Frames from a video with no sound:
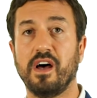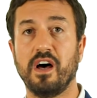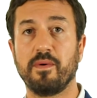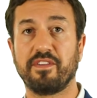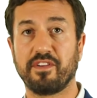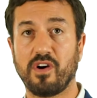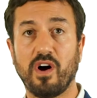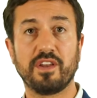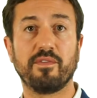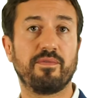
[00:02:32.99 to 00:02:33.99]
It's a
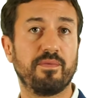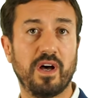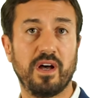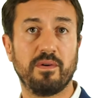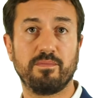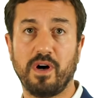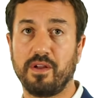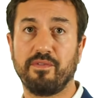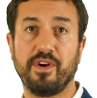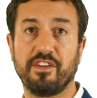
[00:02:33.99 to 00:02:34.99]
kind of
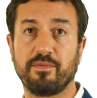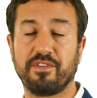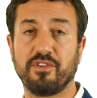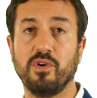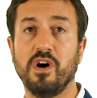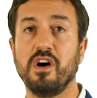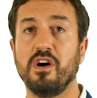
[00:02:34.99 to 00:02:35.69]
unfair dismissal,